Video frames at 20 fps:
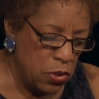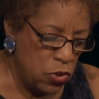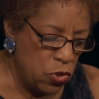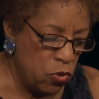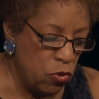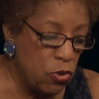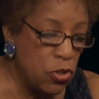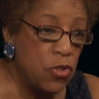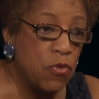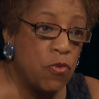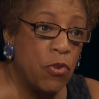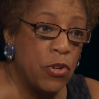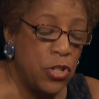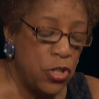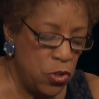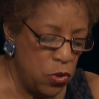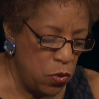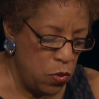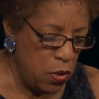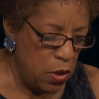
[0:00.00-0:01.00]
source for a
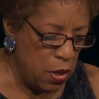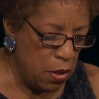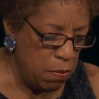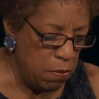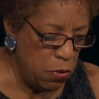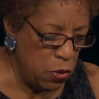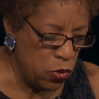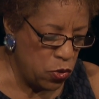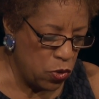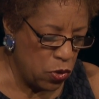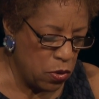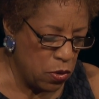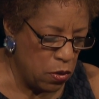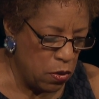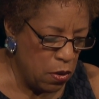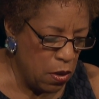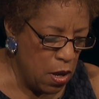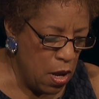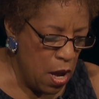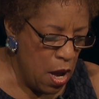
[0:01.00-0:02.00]
new
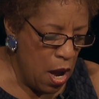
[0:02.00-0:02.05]
musical.